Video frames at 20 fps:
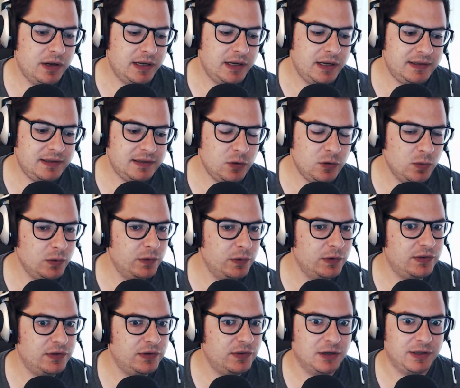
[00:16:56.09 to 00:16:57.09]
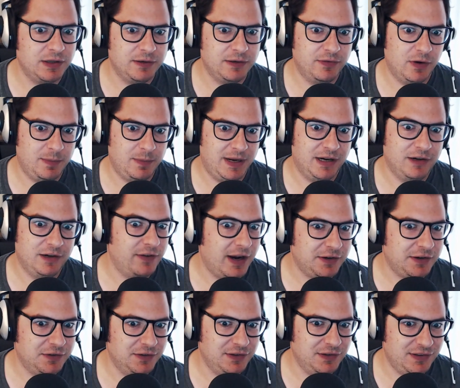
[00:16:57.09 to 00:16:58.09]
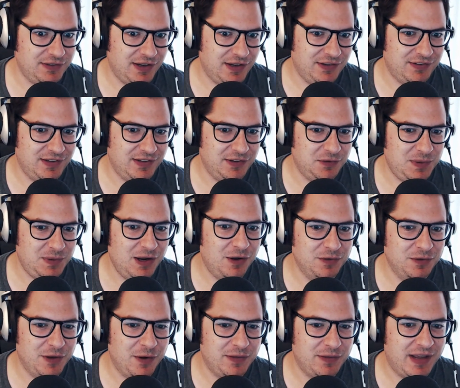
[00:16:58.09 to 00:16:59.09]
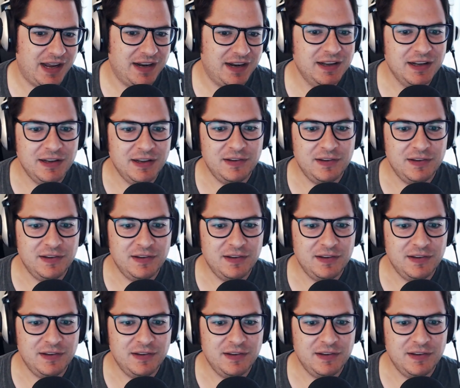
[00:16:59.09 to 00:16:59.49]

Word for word: Now, Google isn't the only phone manufacturer that does this. We all know that.